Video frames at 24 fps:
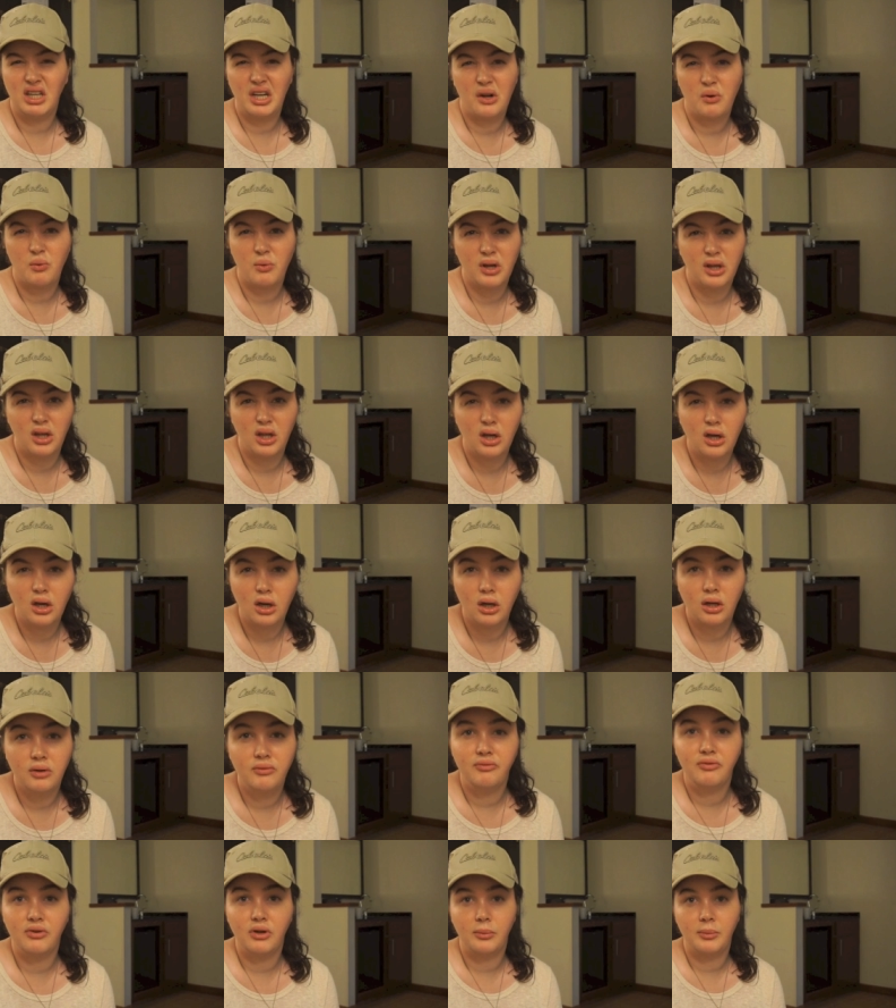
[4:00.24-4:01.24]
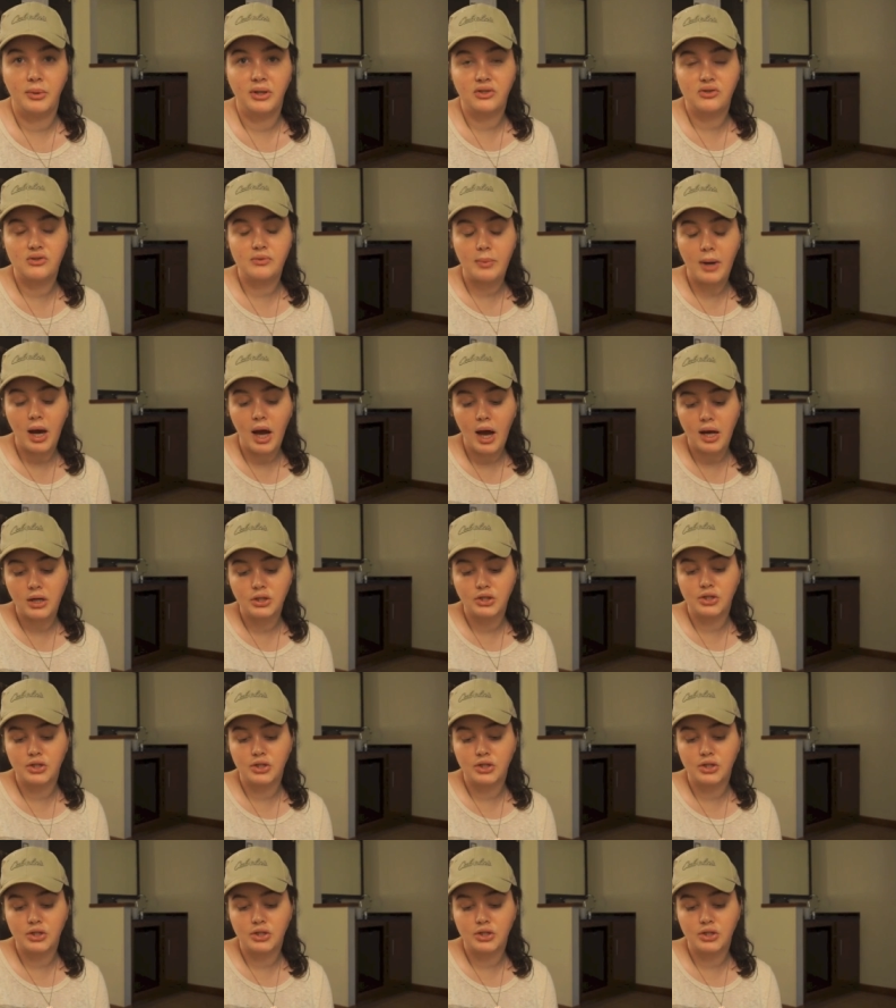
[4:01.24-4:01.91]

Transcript: in a really good filming spot,